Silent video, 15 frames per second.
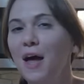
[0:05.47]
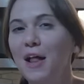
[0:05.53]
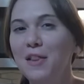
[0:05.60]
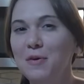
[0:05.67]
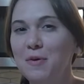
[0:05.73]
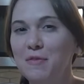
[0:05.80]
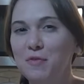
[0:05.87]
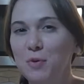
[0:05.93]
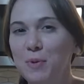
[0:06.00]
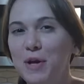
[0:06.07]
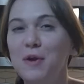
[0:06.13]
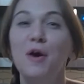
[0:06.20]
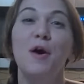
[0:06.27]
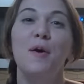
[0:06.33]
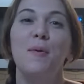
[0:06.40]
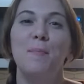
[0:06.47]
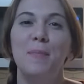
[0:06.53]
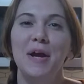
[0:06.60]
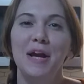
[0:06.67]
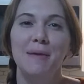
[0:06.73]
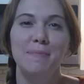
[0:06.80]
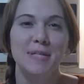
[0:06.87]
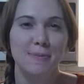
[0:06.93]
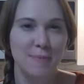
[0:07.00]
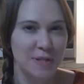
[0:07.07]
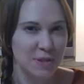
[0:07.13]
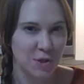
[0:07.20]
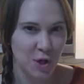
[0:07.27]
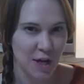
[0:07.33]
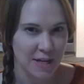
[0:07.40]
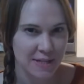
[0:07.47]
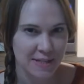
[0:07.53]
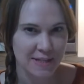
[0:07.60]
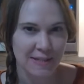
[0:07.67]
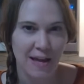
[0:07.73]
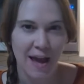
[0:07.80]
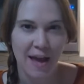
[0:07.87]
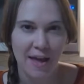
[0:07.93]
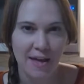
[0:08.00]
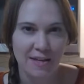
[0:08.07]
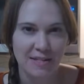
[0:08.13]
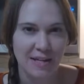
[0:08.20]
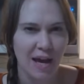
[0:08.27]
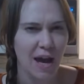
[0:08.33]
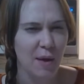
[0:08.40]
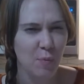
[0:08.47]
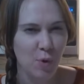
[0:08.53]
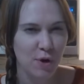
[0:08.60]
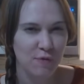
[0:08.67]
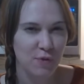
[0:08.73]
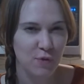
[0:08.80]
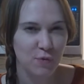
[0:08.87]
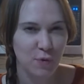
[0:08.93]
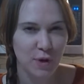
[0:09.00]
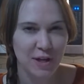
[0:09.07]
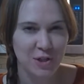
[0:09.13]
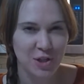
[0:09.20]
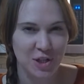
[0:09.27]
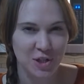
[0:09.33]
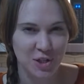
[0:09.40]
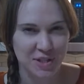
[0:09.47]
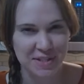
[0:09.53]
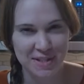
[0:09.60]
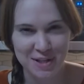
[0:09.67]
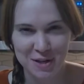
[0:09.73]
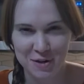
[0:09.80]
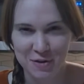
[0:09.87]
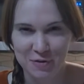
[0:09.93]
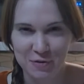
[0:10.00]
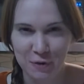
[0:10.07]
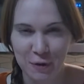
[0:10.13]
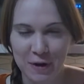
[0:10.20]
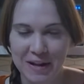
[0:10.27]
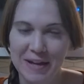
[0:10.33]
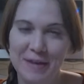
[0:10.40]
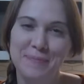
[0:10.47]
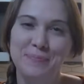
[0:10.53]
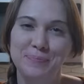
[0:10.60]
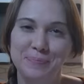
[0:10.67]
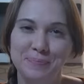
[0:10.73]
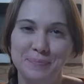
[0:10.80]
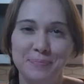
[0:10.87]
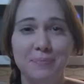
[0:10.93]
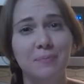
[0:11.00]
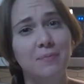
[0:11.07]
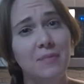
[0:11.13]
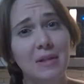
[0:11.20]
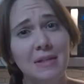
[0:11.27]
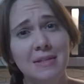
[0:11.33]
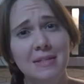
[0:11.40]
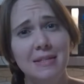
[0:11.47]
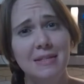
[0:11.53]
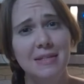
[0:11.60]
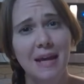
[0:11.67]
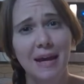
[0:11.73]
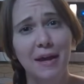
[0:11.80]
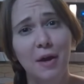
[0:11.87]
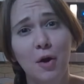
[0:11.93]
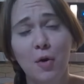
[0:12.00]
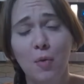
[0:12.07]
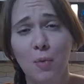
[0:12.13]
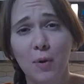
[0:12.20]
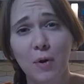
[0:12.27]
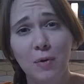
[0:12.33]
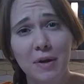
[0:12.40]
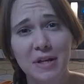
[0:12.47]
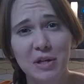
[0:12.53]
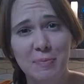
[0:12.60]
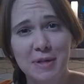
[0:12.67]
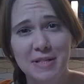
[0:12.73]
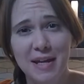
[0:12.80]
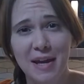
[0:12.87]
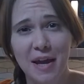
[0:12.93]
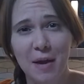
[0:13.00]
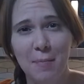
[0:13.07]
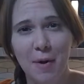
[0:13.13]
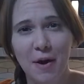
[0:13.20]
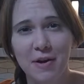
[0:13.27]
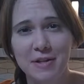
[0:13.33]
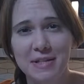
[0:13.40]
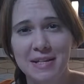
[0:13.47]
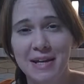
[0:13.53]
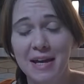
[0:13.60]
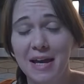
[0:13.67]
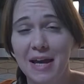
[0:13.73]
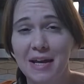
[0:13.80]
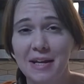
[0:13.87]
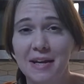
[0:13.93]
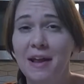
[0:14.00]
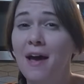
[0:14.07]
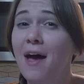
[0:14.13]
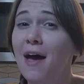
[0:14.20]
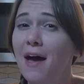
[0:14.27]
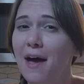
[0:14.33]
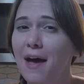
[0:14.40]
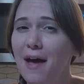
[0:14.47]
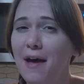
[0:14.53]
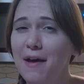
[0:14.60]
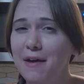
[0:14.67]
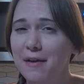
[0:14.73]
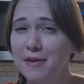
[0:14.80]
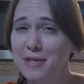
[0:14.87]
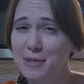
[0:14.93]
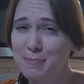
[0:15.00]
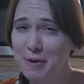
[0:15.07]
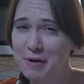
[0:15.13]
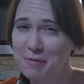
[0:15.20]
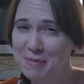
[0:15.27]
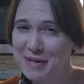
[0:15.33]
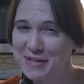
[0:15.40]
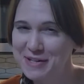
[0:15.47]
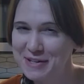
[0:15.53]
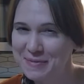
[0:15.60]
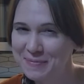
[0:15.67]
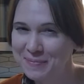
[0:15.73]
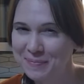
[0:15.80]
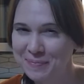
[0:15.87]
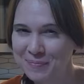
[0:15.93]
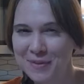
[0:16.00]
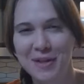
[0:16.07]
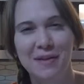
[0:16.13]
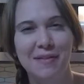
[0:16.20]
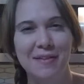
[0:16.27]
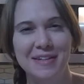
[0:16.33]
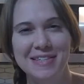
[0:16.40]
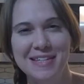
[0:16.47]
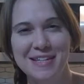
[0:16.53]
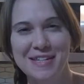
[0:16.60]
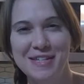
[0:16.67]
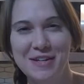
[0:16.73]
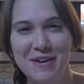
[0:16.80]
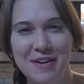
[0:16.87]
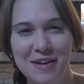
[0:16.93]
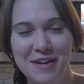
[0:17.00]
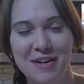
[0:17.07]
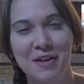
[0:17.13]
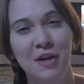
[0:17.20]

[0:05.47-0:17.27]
Hello everyone, my name is Miss Grace and I'm one of the 4-H agents here in Florida. Today we're going to be taking part in an egg experiment. Let's get started.